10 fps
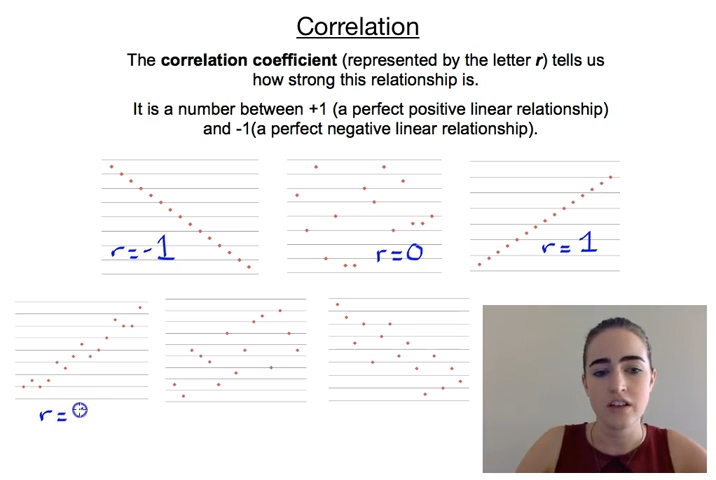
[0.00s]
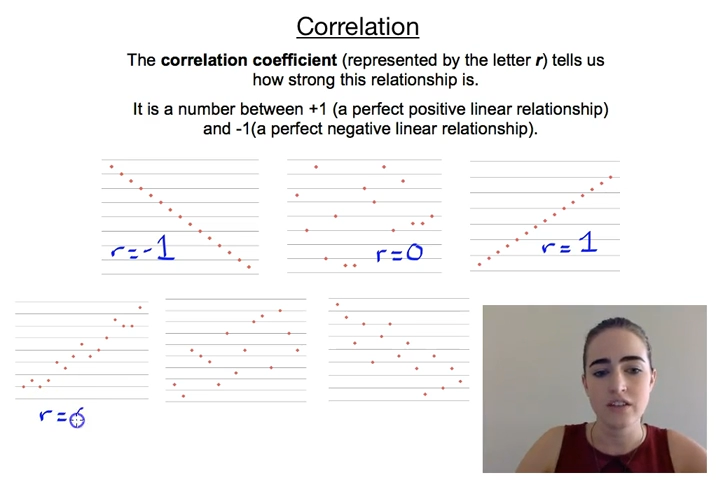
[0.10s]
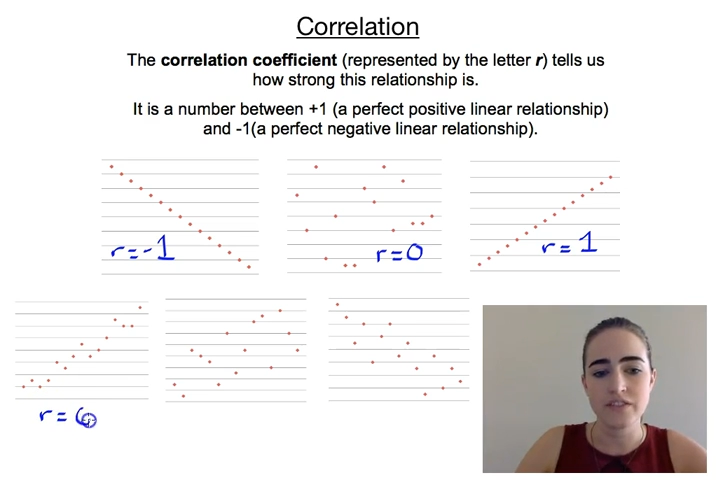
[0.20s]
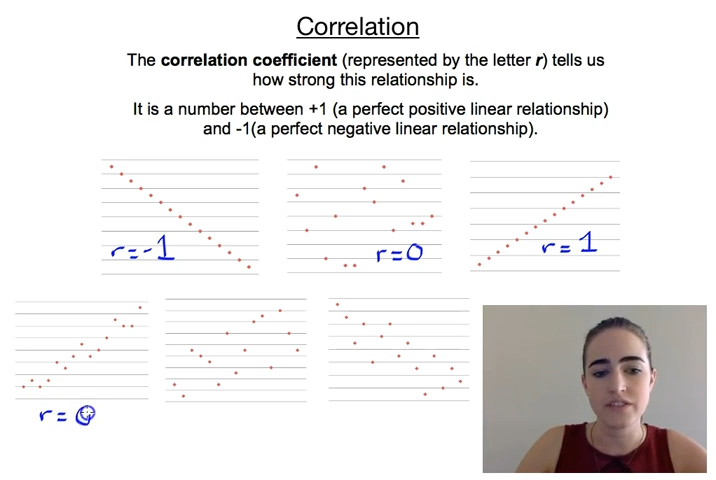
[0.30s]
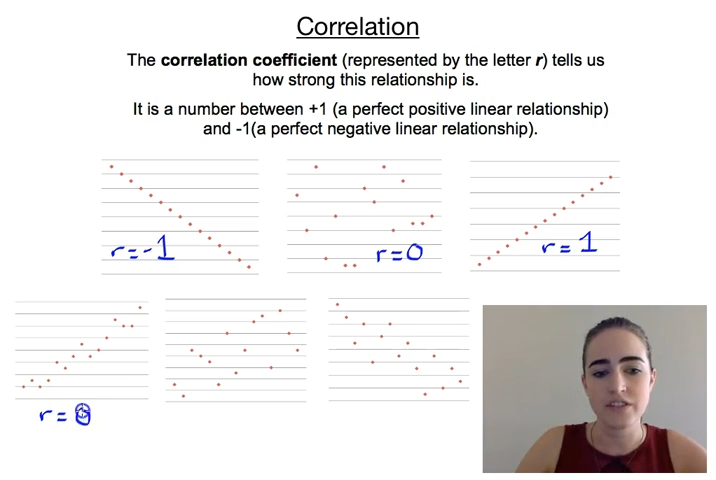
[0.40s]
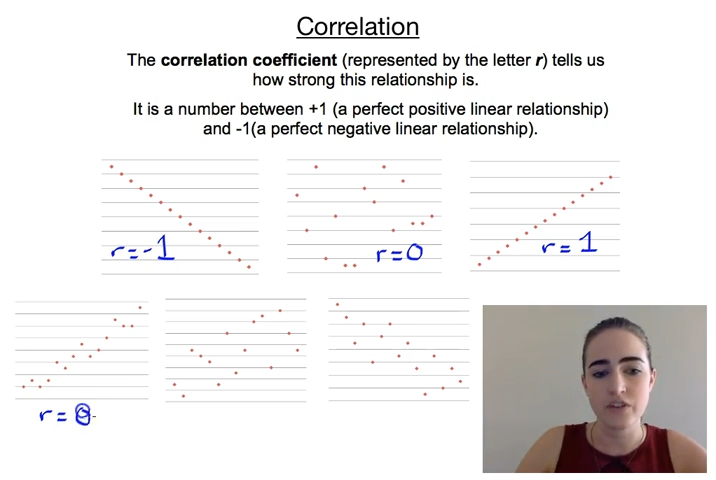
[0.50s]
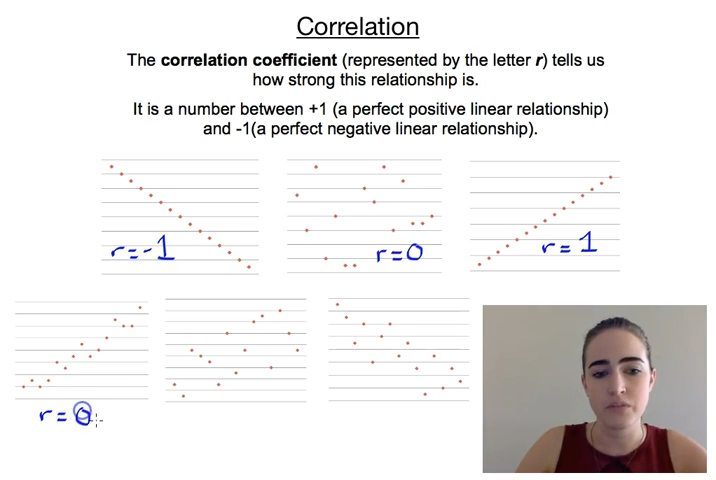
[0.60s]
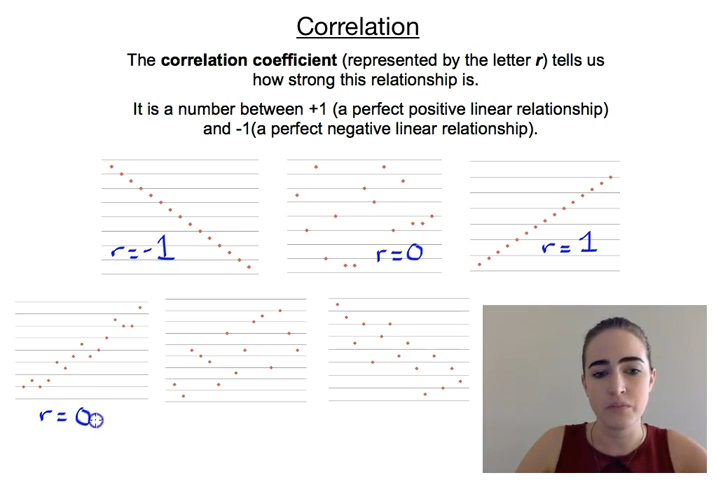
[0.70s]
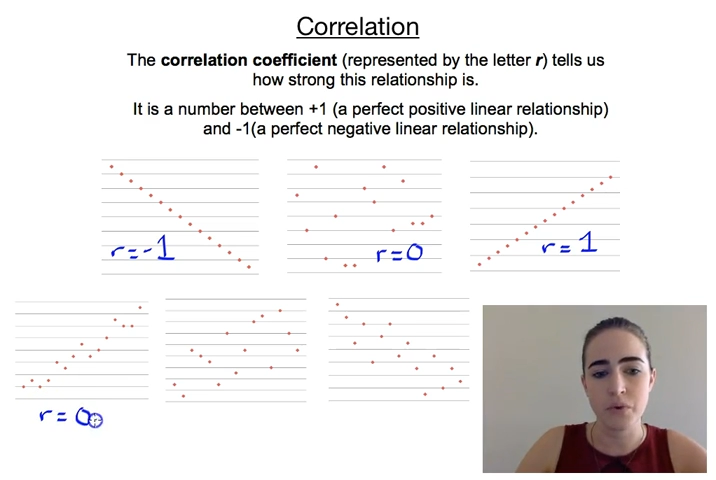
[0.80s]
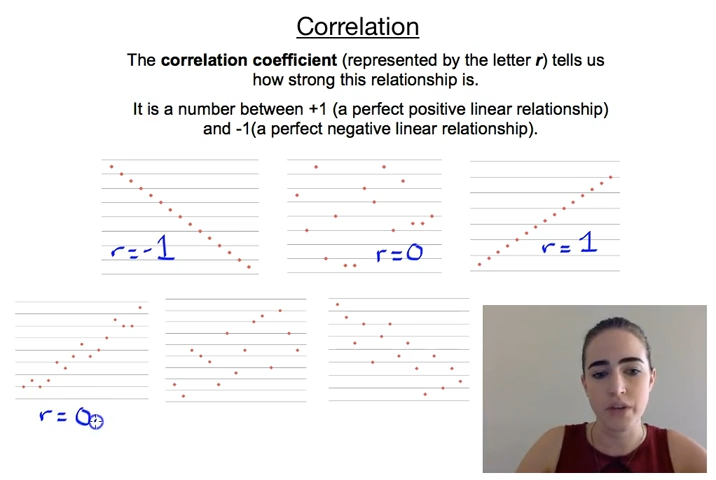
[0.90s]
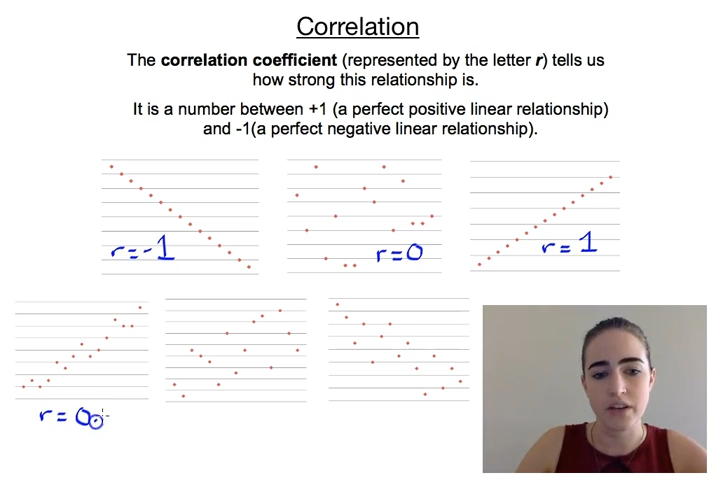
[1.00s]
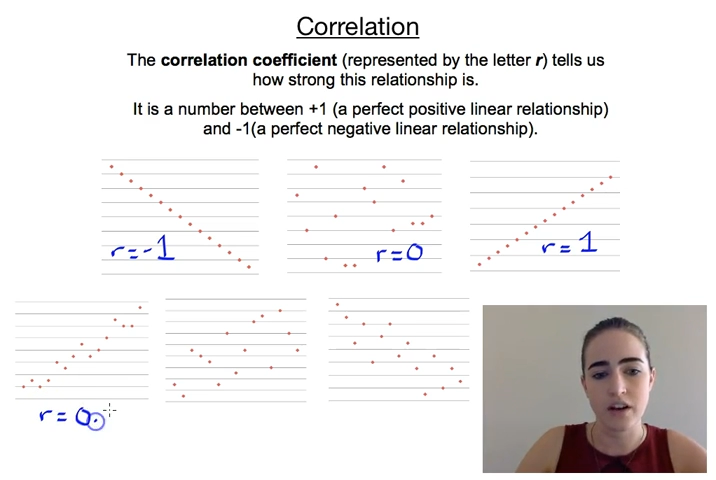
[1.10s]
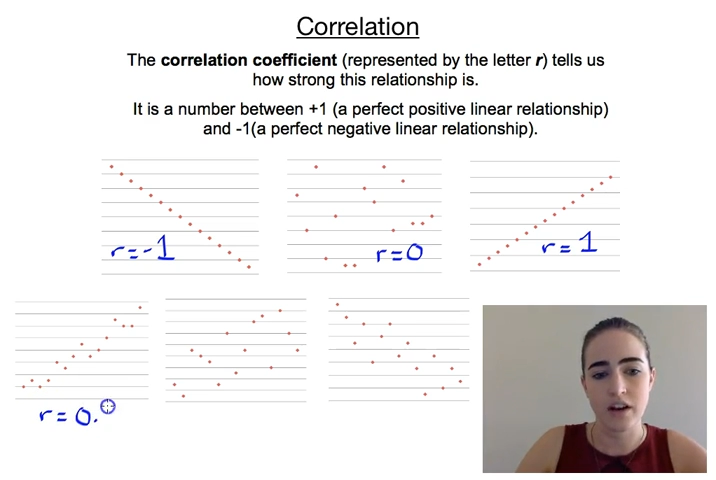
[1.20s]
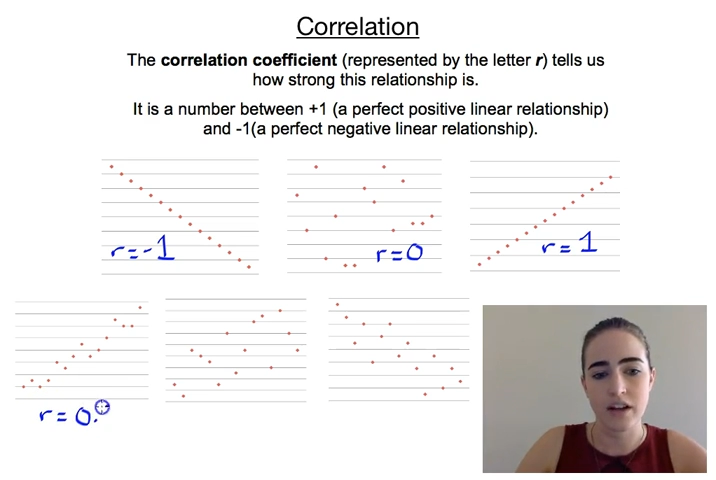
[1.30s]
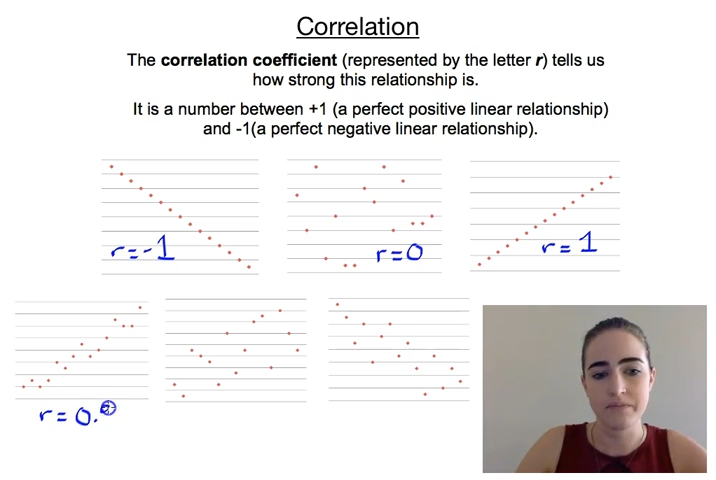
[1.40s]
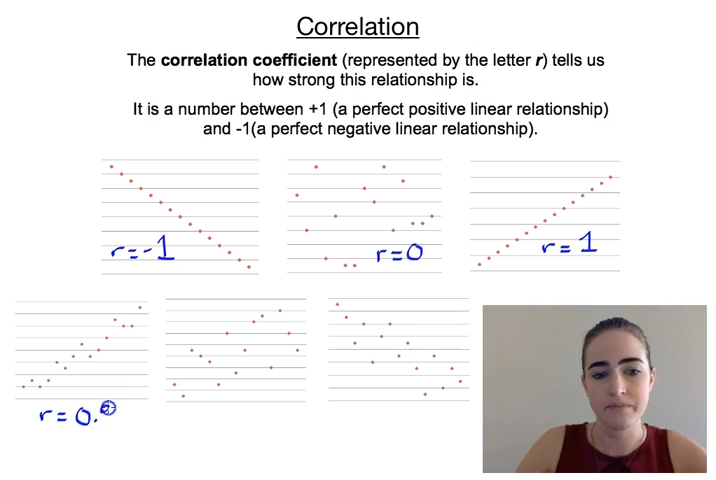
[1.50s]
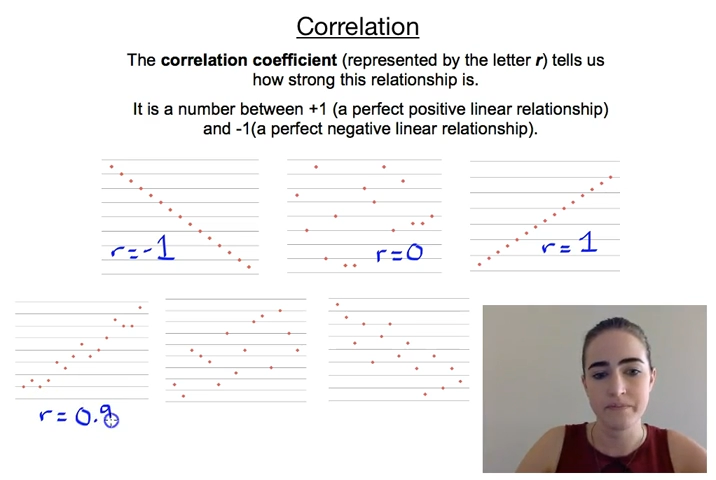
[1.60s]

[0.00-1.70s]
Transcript: of 0.9.